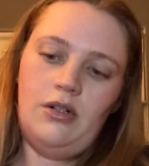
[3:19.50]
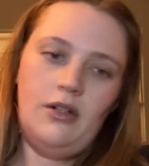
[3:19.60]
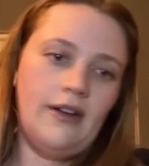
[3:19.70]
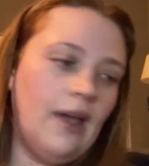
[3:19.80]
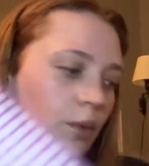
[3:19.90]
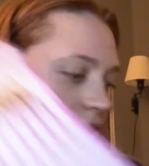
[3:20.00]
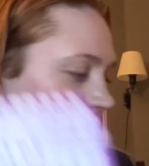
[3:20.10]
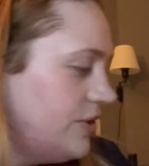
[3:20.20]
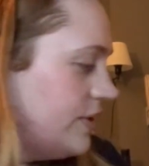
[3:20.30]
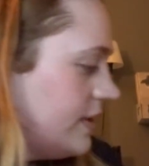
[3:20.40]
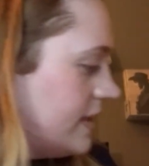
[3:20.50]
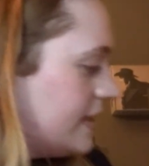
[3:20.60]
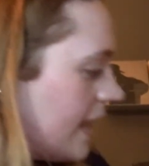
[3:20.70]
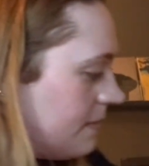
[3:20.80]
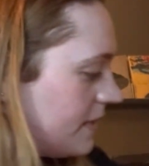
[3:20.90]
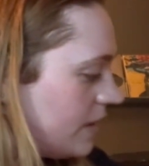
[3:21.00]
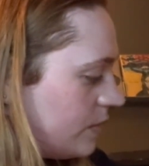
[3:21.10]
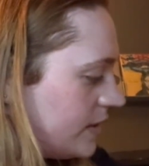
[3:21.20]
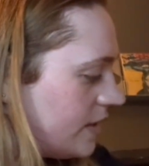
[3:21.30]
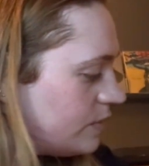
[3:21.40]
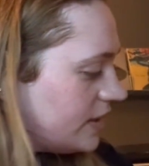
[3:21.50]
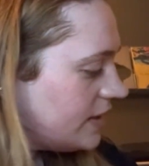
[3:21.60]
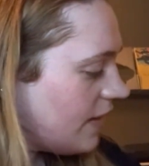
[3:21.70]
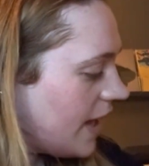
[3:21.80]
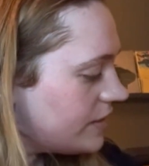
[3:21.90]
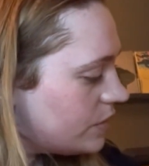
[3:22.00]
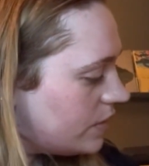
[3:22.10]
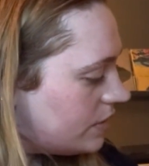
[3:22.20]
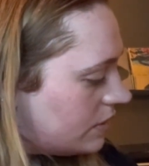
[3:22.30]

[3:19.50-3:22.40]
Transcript: Okay, we're gonna do the same thing we did with the last one.